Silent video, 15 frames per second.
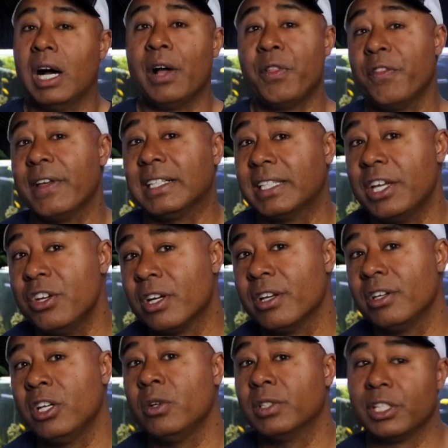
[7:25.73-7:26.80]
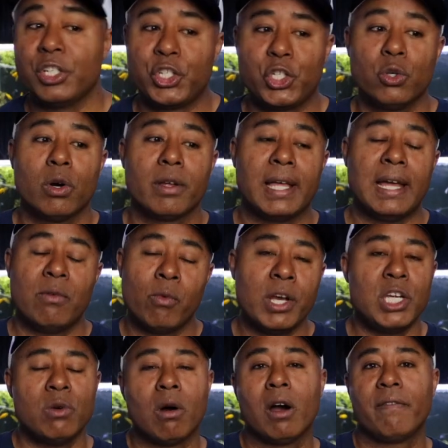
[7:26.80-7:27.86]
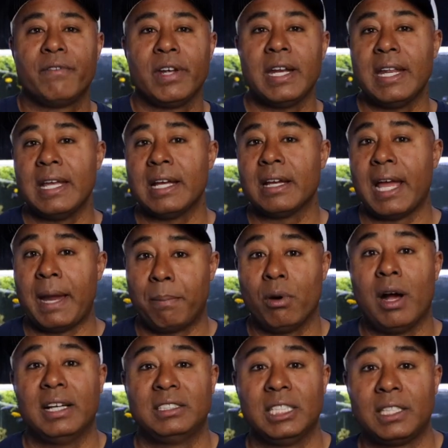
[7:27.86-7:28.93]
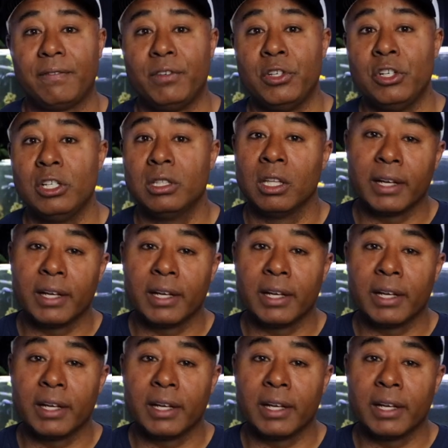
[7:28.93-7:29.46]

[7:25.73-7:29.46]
Other things that you can do is ensure that when you are feeding a processed food,